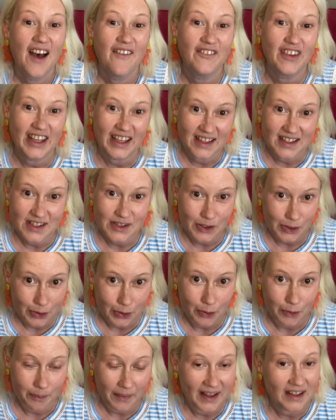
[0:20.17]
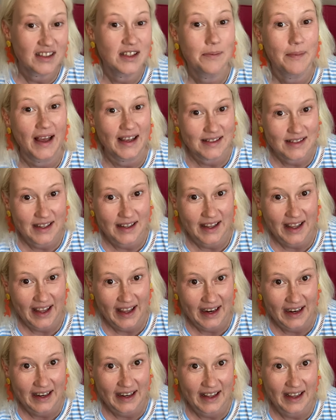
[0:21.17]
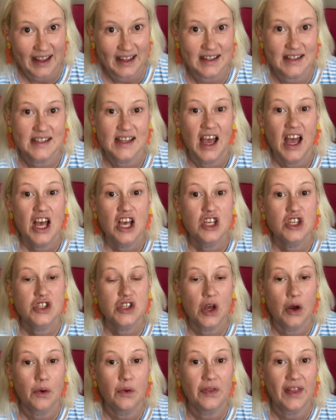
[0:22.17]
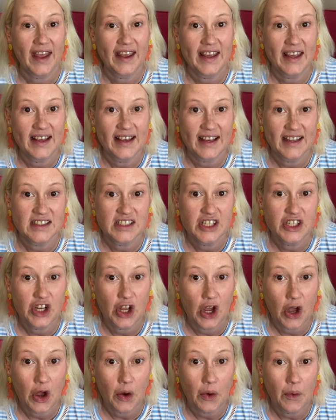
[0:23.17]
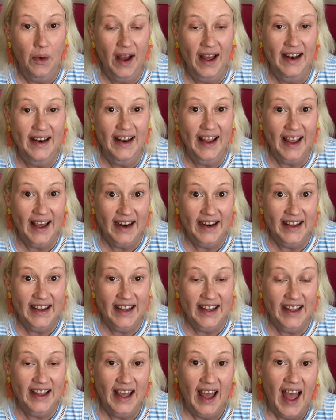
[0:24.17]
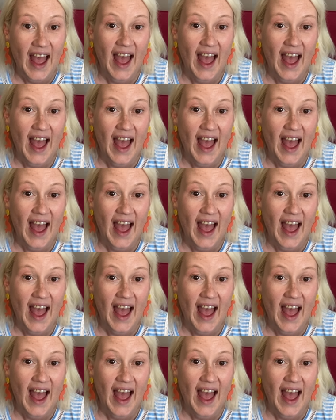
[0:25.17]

via Zoom and domestic candidates so they can get to know a nanny